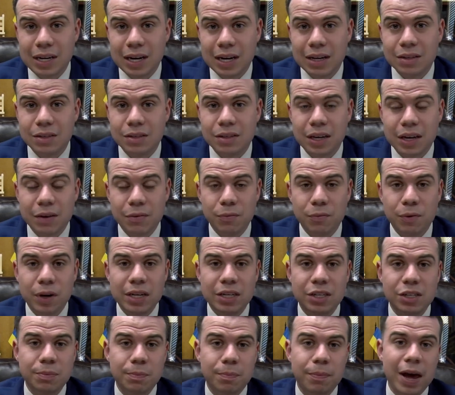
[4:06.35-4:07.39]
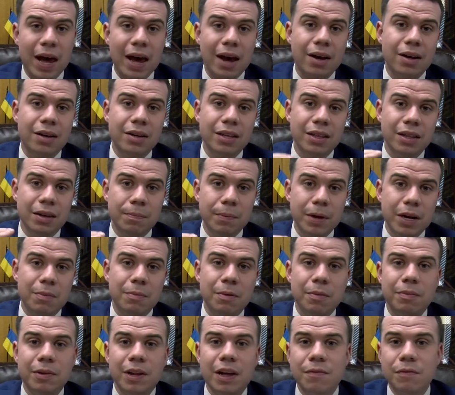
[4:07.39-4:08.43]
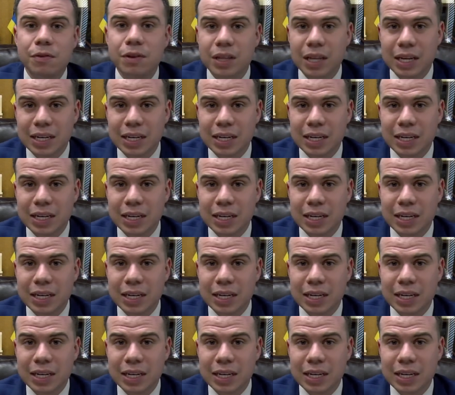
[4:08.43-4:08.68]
does reach back to the minimum level